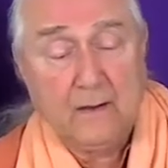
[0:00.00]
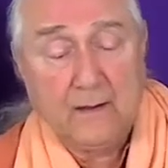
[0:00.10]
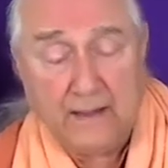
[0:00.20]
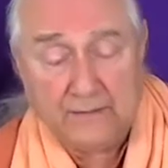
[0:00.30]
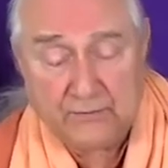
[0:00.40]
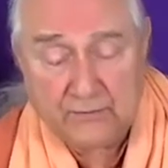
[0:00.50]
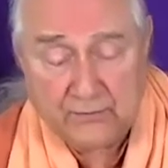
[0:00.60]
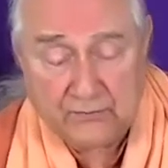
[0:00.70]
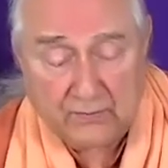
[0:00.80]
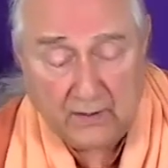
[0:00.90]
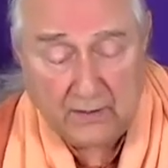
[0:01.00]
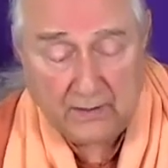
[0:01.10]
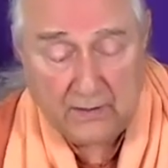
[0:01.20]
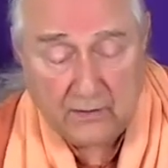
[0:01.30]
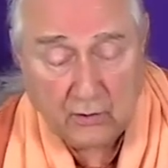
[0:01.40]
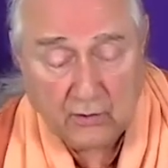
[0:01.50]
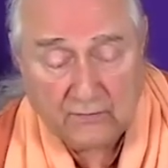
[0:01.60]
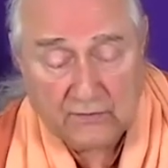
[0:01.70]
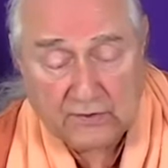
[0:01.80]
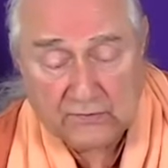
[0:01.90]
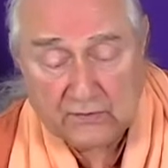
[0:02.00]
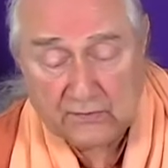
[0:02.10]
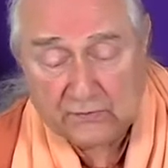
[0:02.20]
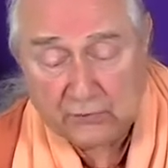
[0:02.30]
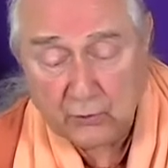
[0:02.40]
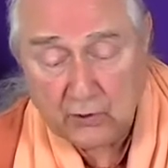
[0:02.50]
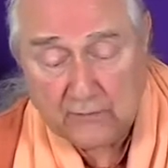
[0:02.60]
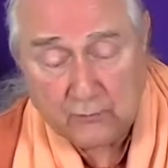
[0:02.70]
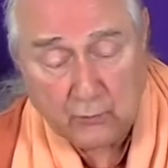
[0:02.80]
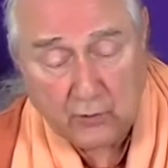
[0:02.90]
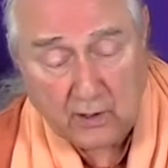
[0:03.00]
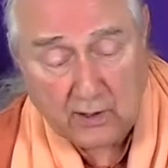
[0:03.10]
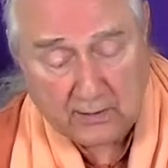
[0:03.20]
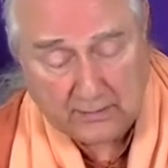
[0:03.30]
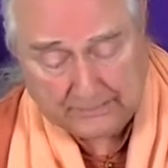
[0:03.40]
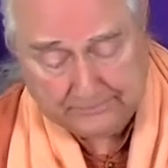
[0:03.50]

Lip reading: And this is in Yoga Vasishtha, the story of Uddalaka.